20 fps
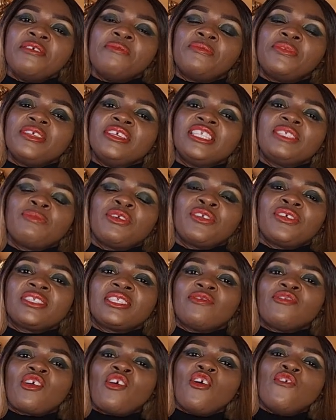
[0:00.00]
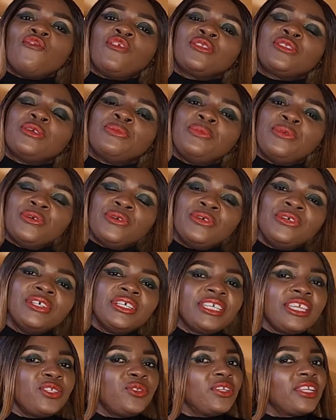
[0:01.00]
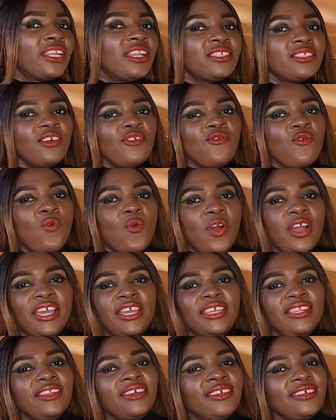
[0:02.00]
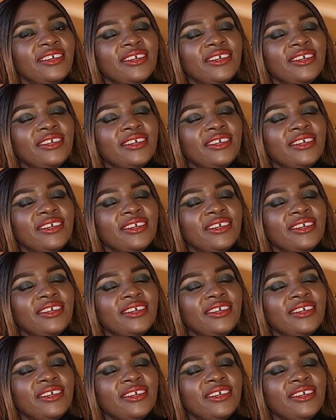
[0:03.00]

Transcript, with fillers: Please make yourself comfortable. Get you a glass of wine